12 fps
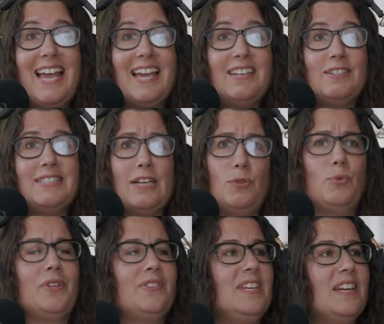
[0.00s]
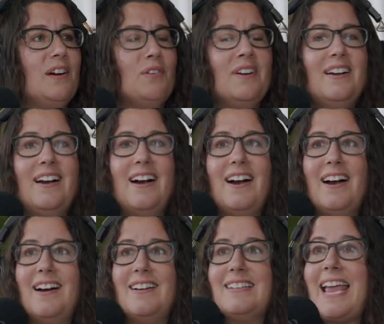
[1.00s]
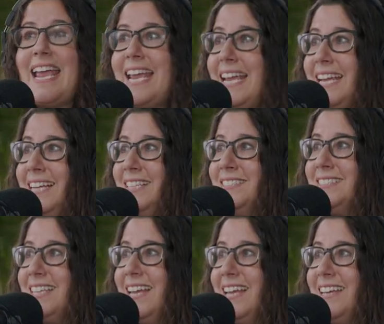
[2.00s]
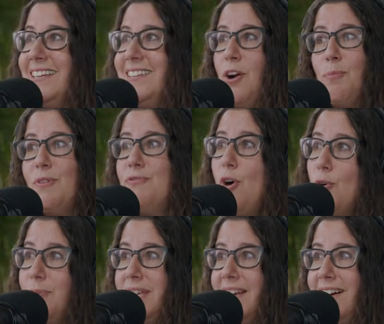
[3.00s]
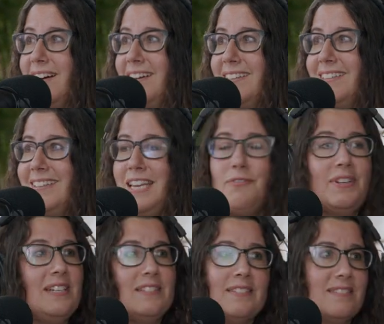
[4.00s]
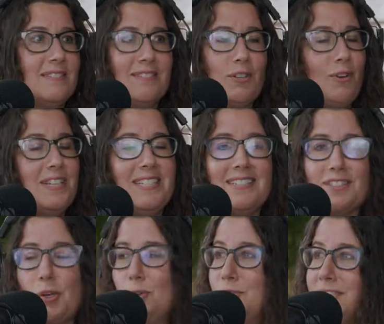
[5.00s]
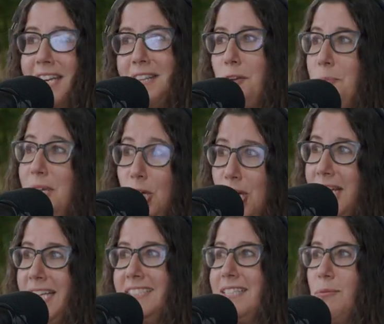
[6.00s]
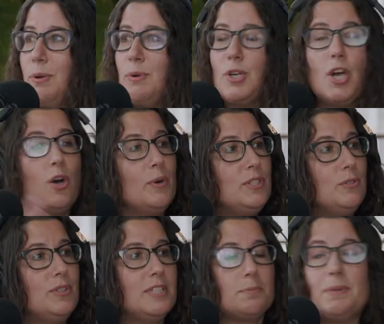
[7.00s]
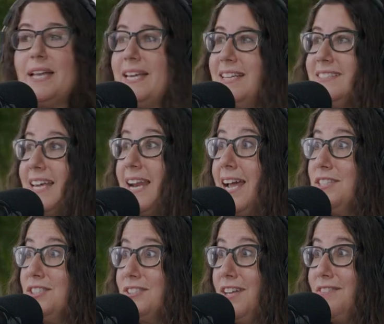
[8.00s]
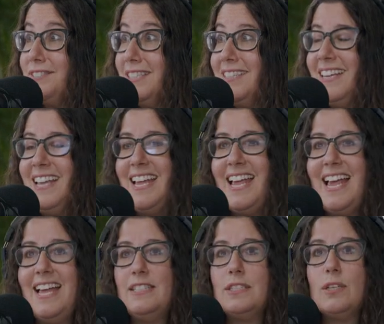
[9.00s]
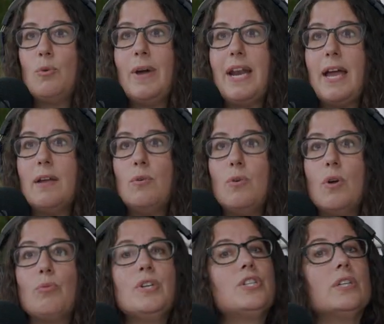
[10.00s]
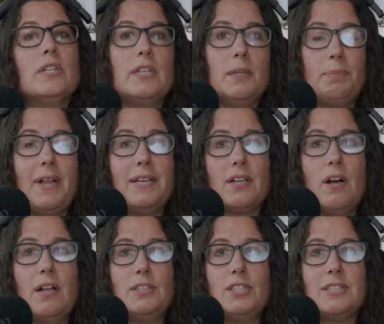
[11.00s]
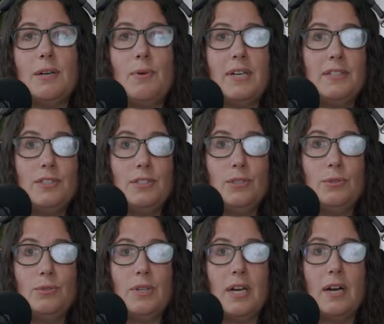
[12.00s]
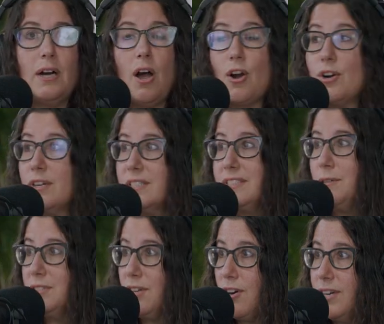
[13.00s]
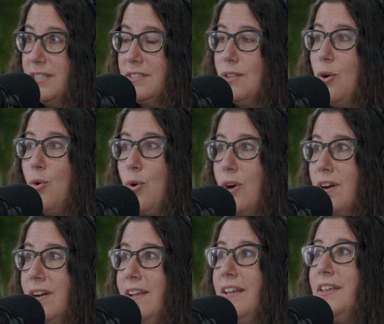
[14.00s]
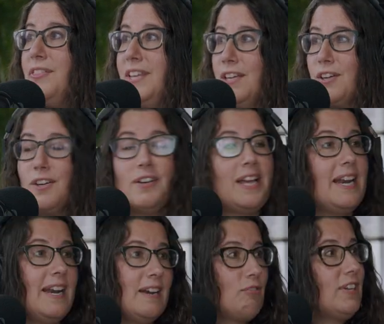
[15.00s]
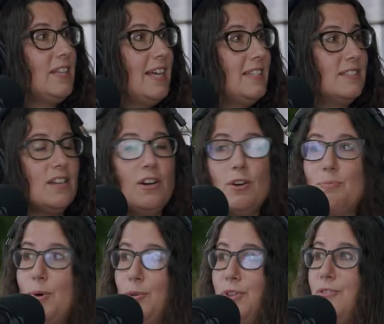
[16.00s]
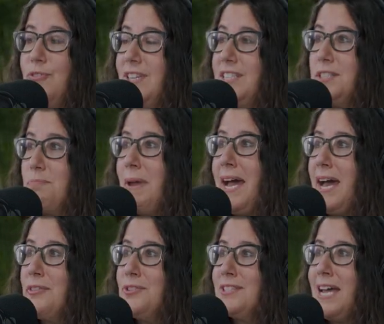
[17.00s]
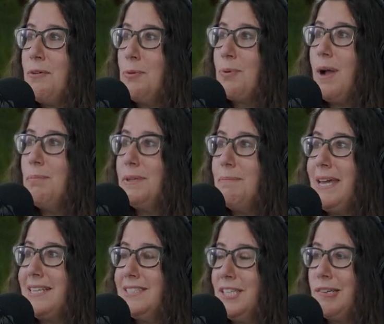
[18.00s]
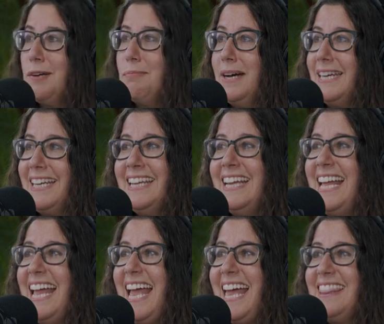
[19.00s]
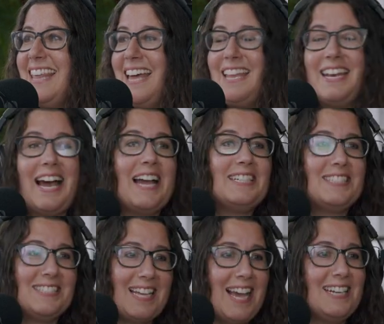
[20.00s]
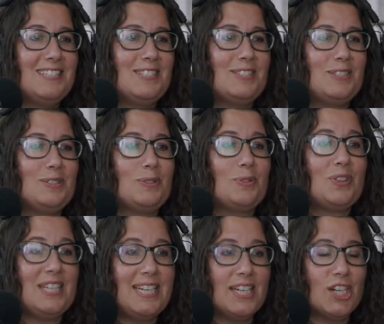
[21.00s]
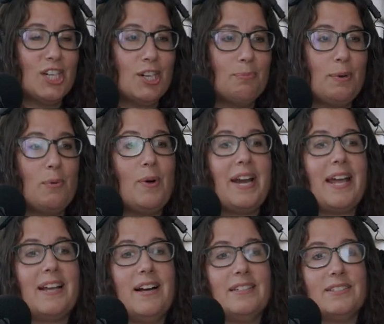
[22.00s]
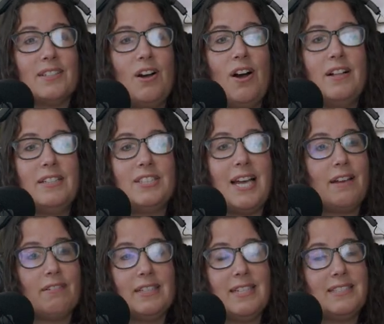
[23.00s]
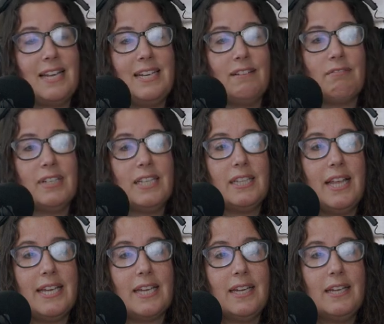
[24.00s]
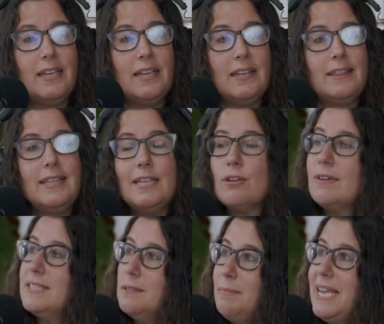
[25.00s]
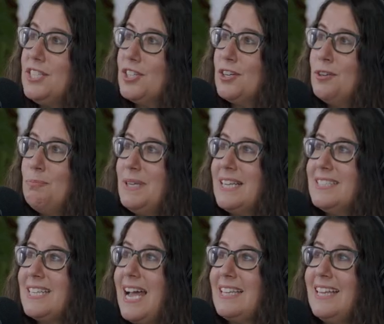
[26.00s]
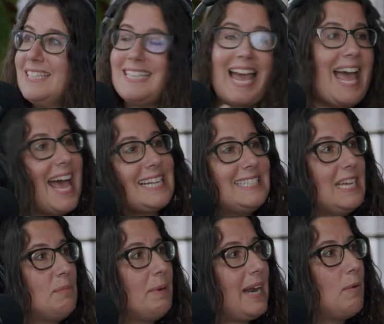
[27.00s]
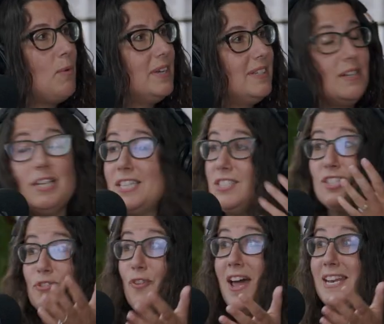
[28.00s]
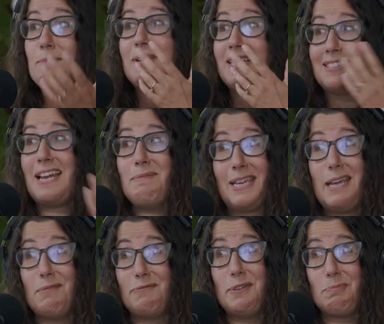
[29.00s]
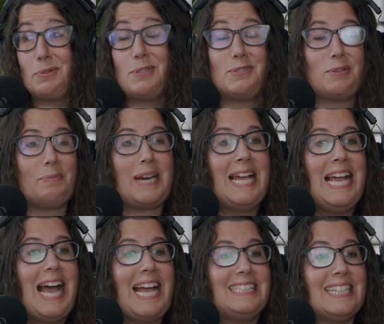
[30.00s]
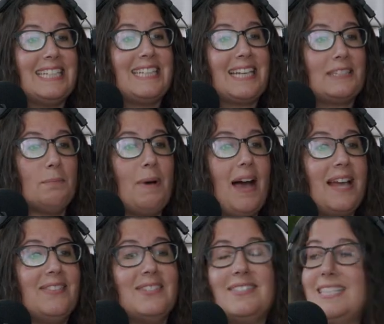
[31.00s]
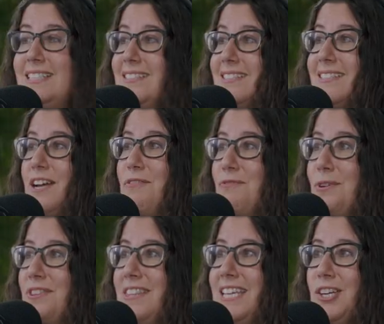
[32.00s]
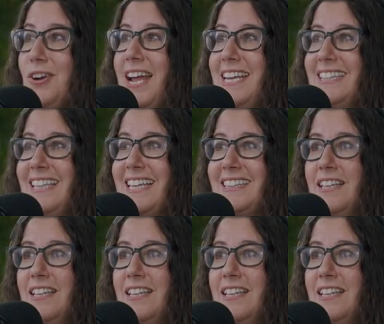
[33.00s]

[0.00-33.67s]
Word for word: and dealt with you know uh, AIDS and homophobia, and even as crazy as girls getting their periods, and we would go and do these plays, and I just loved it. And so when I originally applied to colleges, I wanted to do uh, art because I was an artist or theater and realized, oh, both of these paths, I will probably make zero money. And then I decided to do theater, but when I got to college, I realized I didn't really like theater as a major because I liked acting, but I was this is funny because I became a film producer, but I didn't like the behind the scenes stuff with theater. I didn't like